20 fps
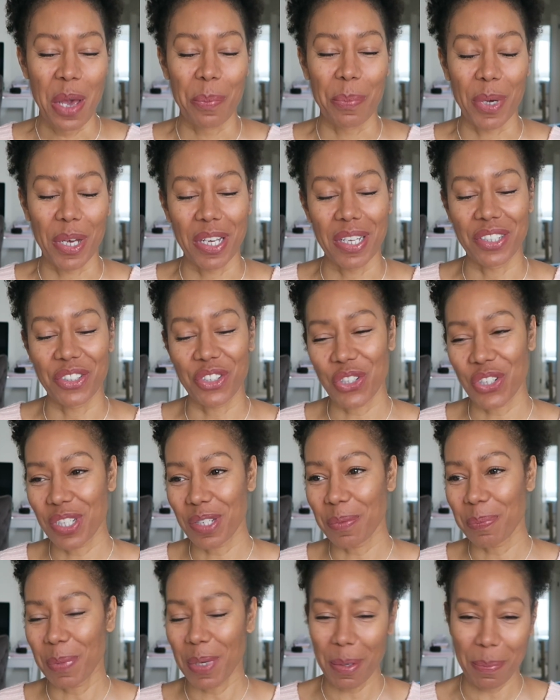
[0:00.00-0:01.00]
But just a
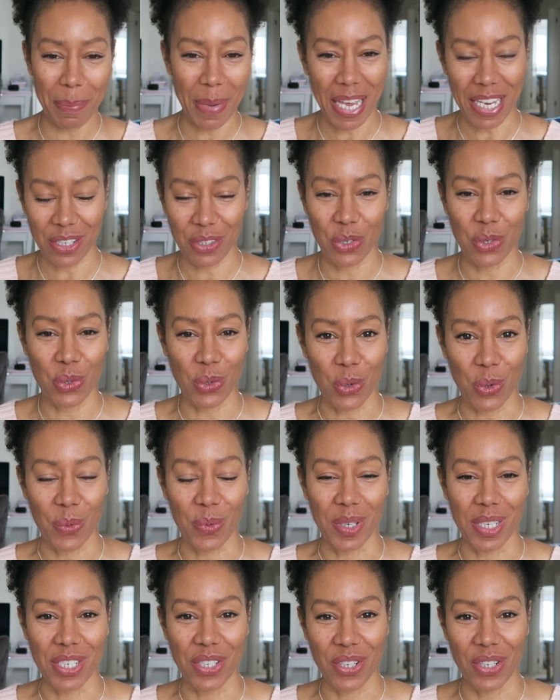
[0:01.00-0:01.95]
bit of backstory.